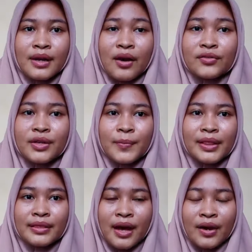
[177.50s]

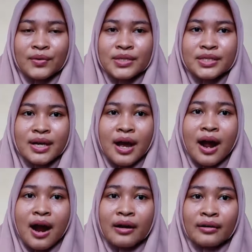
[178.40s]
Countable nouns
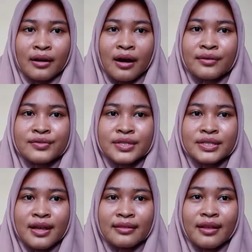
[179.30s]
are
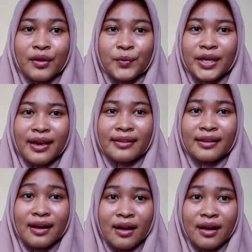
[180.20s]
nouns that we can